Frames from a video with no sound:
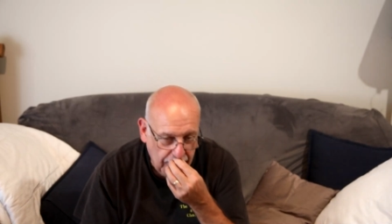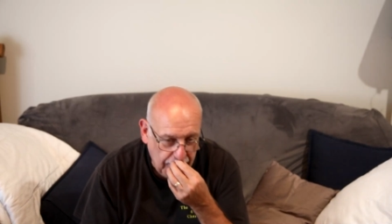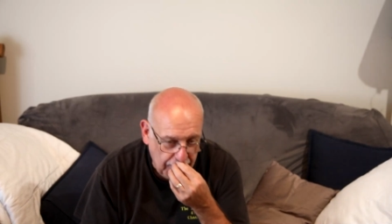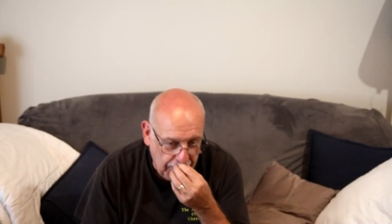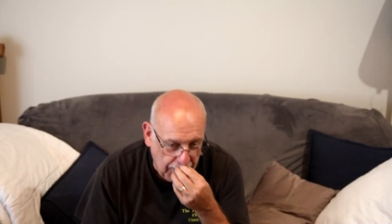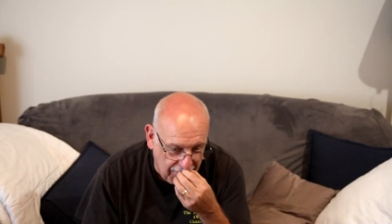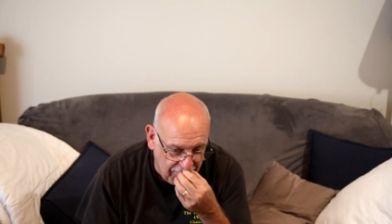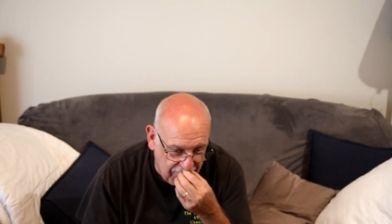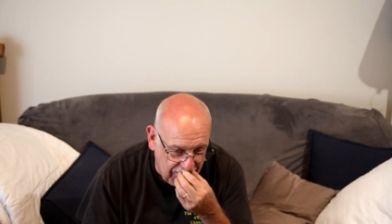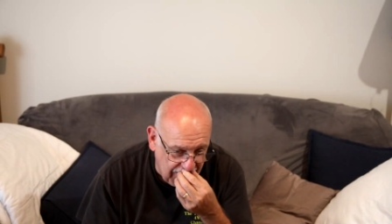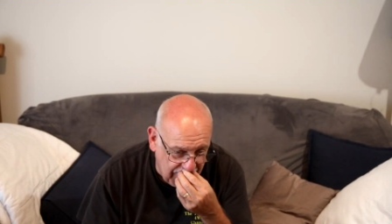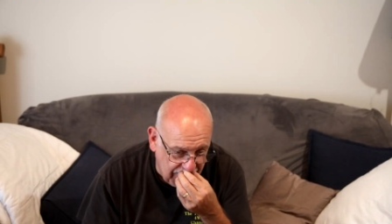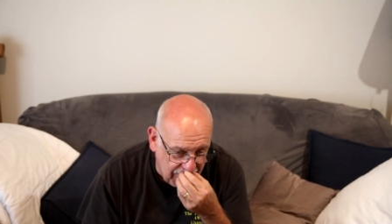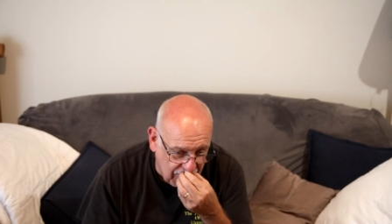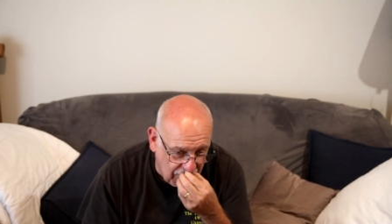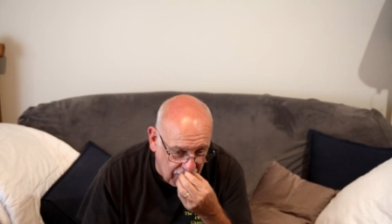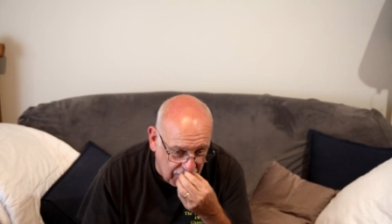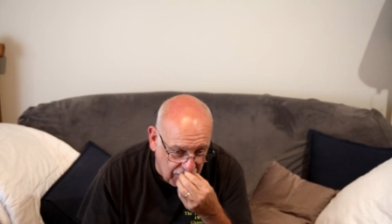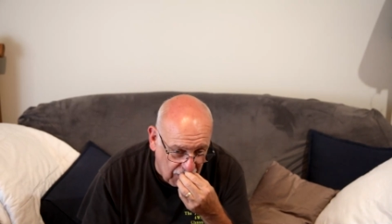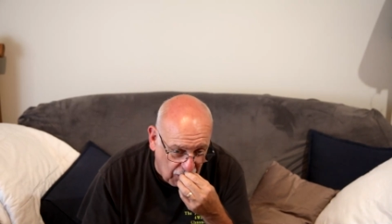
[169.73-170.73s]
Now I've
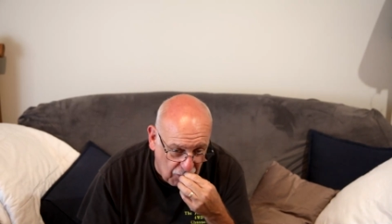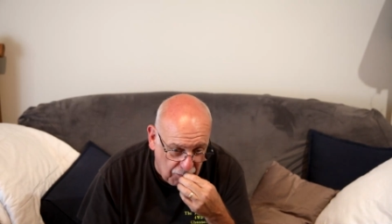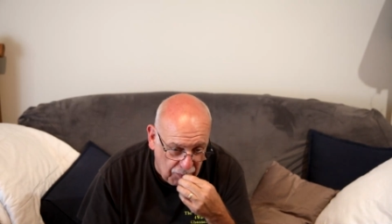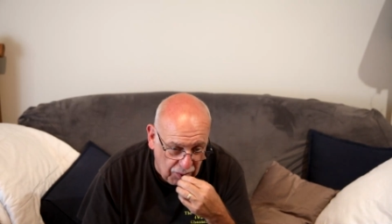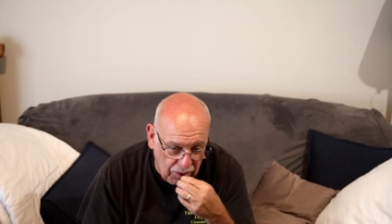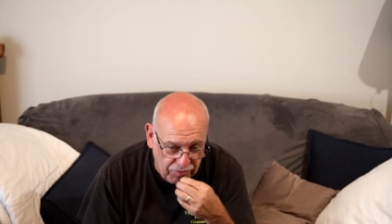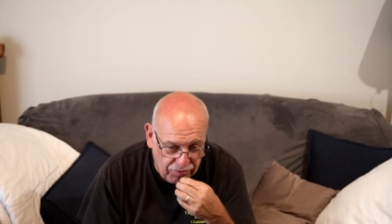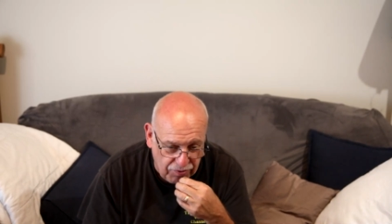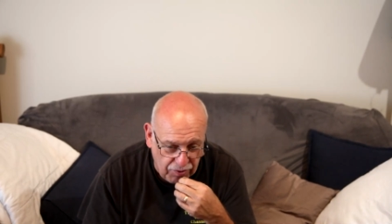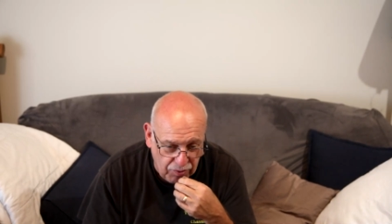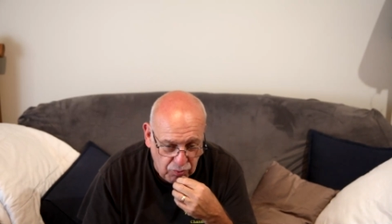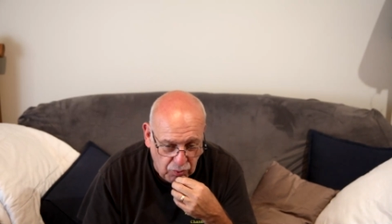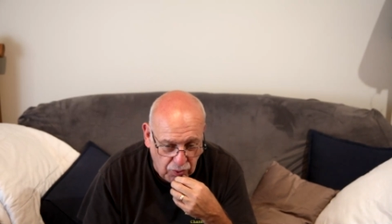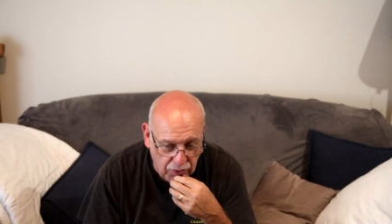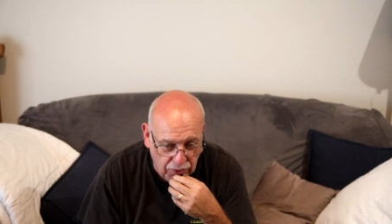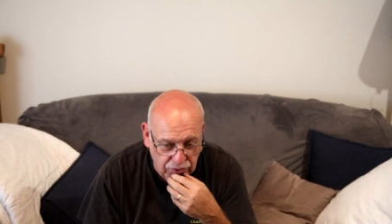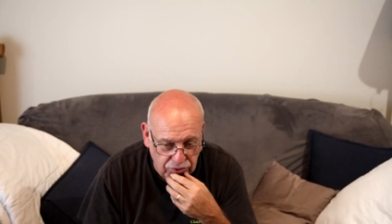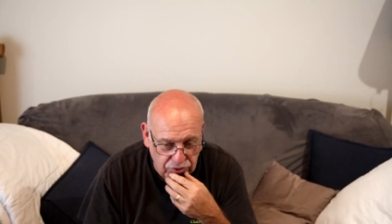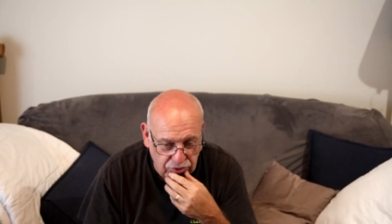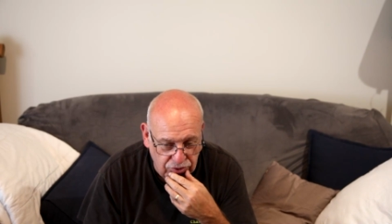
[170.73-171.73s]
helicoiled all but the front
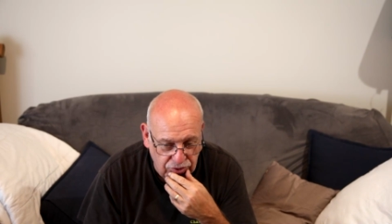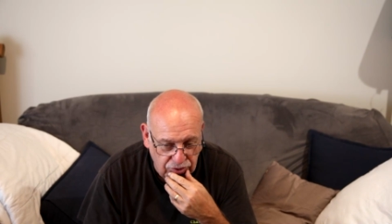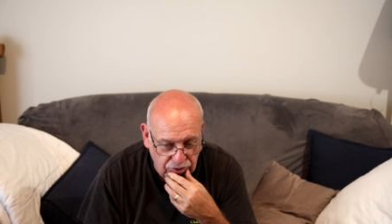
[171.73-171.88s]
ones.